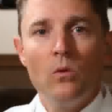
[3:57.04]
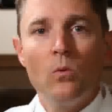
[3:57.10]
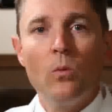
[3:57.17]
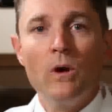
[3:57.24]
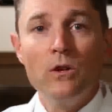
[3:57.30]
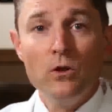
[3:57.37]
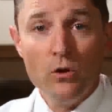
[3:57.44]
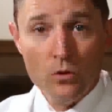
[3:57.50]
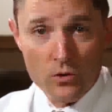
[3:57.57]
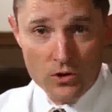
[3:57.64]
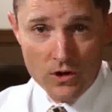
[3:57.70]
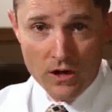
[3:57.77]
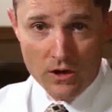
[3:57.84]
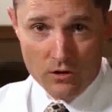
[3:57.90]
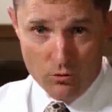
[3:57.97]
When you
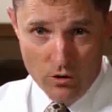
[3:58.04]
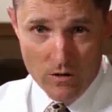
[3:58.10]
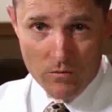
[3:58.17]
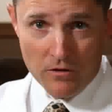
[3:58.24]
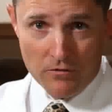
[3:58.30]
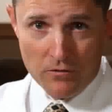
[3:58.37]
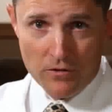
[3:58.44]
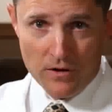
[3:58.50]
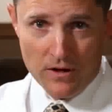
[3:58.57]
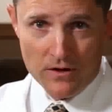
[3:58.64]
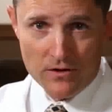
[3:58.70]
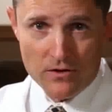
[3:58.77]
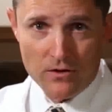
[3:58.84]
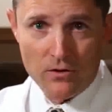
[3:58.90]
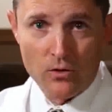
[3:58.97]
seek treatment for
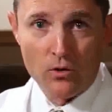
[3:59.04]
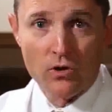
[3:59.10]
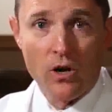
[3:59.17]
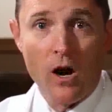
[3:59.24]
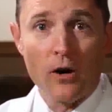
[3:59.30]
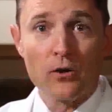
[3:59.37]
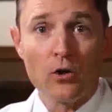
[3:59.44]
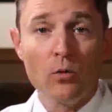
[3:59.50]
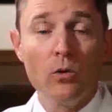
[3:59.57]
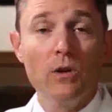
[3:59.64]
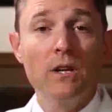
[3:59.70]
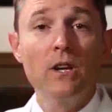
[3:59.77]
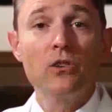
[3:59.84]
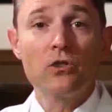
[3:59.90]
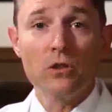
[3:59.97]
this, your doctor will
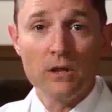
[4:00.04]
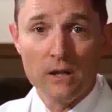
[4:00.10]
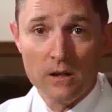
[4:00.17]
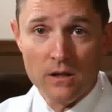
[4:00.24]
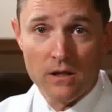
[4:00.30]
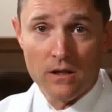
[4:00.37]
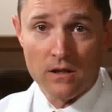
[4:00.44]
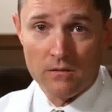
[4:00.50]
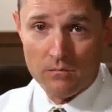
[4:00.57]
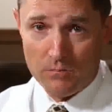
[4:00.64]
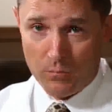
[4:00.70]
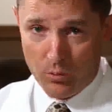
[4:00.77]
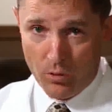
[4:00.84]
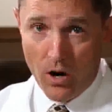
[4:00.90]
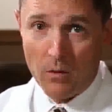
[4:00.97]
initially
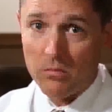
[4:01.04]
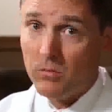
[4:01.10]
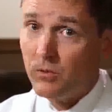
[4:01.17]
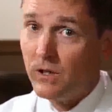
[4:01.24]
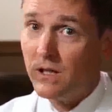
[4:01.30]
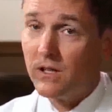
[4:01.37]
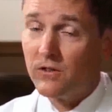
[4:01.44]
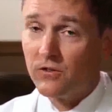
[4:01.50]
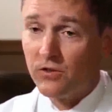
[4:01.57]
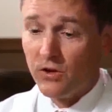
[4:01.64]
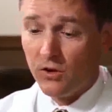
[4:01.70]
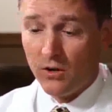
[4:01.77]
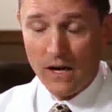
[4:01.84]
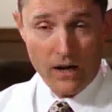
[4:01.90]
probably consider